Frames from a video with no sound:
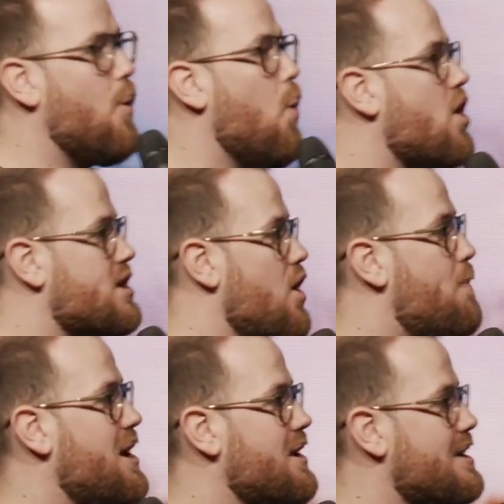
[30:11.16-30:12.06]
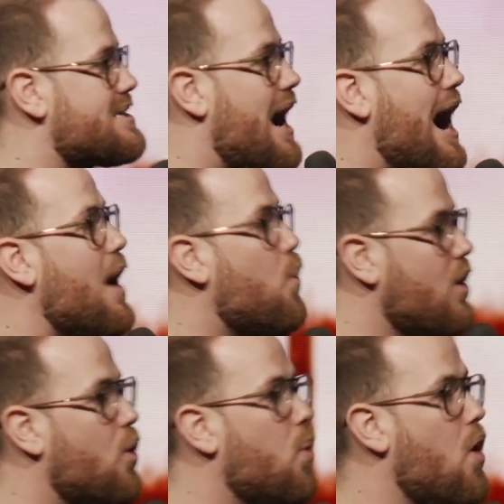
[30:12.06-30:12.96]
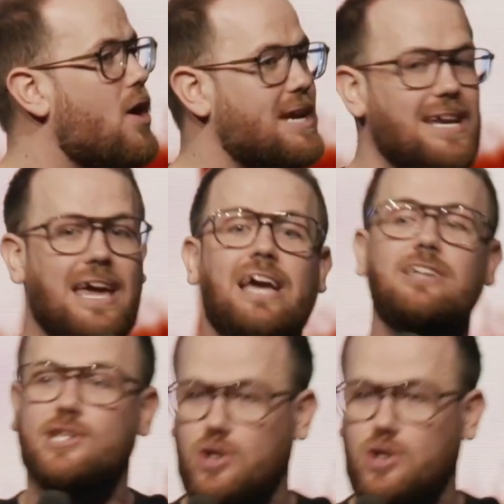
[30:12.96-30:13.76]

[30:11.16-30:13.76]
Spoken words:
I walk in obedience, I will walk in His